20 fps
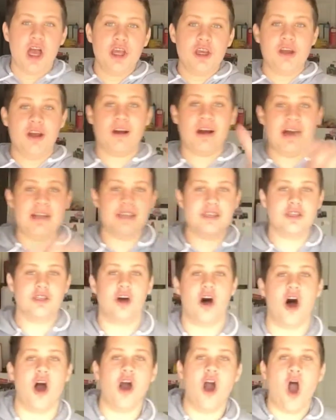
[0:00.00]
Your guys'
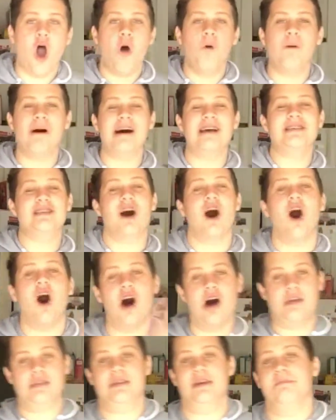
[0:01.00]
song was
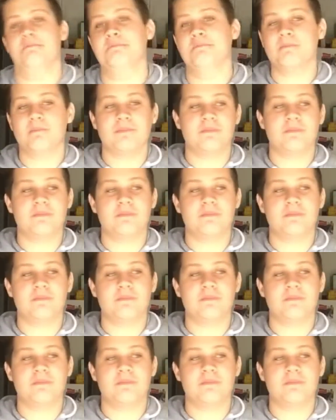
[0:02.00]
awesome.